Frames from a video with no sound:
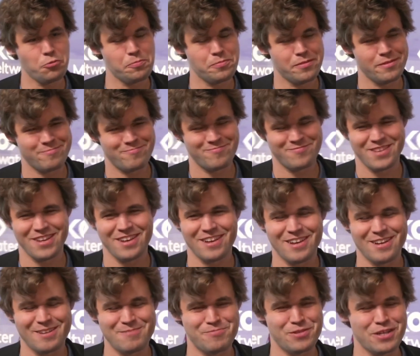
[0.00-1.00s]
Nope,
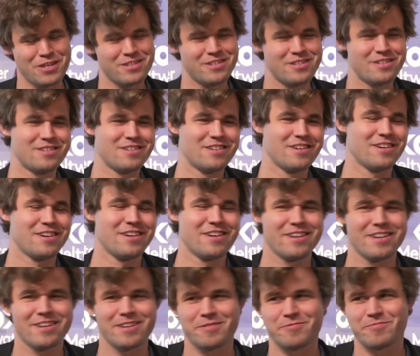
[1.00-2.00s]
but.
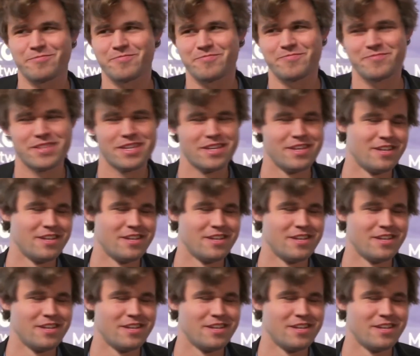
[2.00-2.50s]
Um,